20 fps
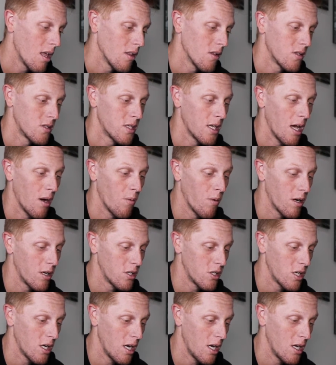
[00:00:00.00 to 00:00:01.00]
Let's say I want
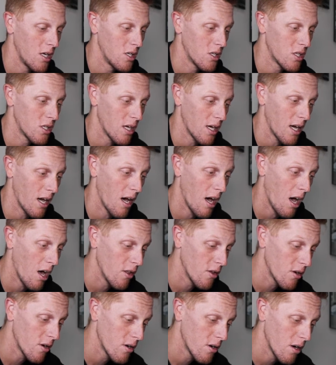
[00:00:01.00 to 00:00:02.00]
to change the
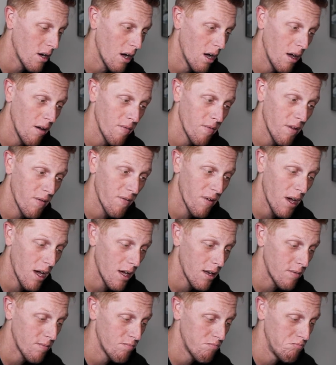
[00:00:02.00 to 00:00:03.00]
color of the
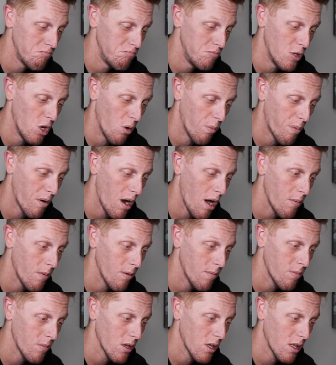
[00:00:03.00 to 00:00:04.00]
font, no problem.